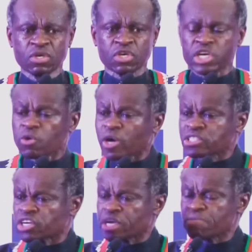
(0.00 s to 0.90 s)
He
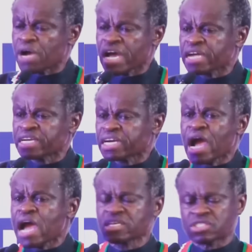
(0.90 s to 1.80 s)
was reminding
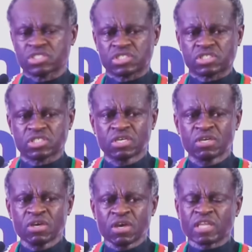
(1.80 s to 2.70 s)
us
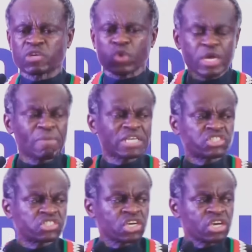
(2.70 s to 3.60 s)
that we
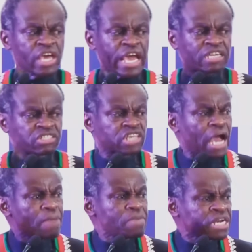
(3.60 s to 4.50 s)
must
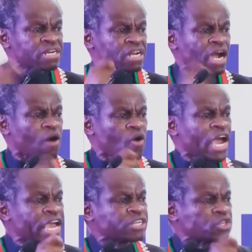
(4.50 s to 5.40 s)
examine our
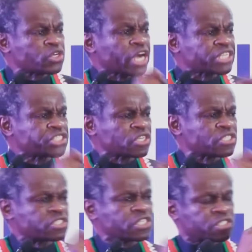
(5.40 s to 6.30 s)
education
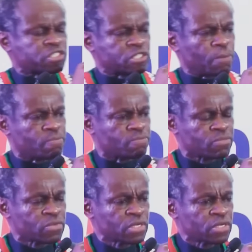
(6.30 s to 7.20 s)
system.
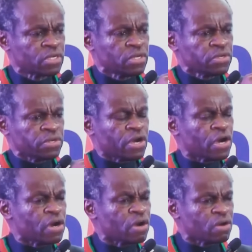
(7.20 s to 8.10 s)
You
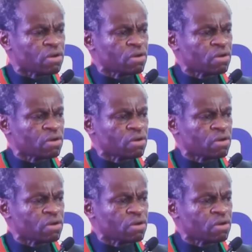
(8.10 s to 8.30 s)
know,